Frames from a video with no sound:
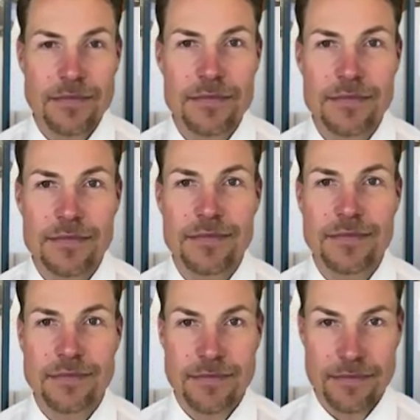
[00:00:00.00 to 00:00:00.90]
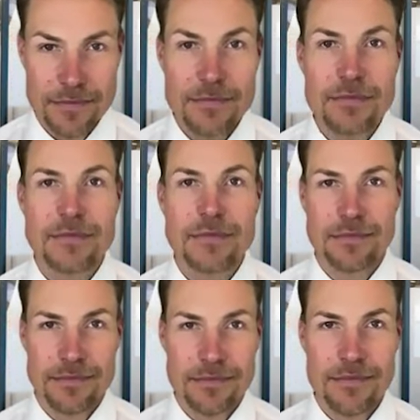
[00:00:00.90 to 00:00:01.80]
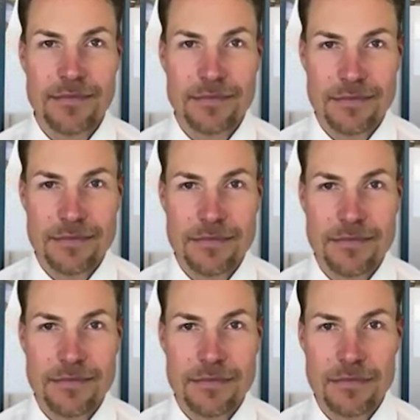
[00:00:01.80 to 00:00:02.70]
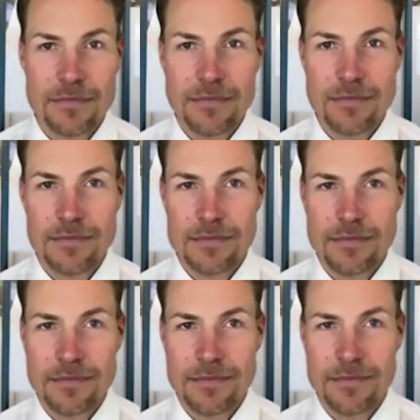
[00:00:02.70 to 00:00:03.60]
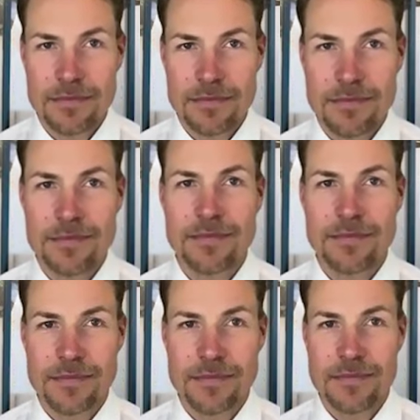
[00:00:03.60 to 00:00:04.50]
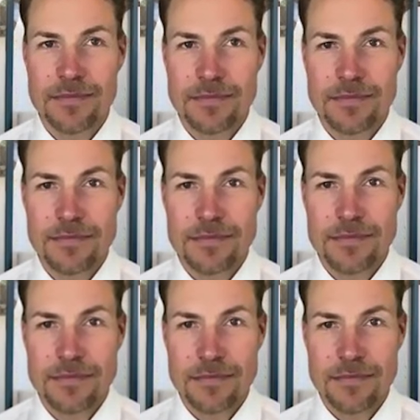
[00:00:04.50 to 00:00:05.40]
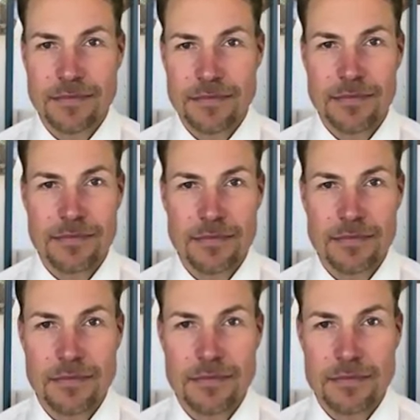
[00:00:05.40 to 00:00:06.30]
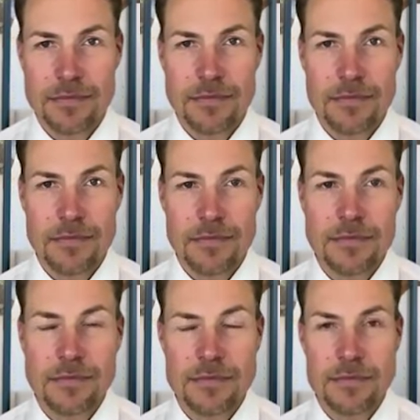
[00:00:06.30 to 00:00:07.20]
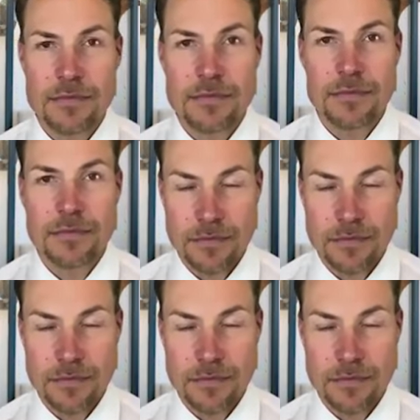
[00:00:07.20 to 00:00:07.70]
[no speech]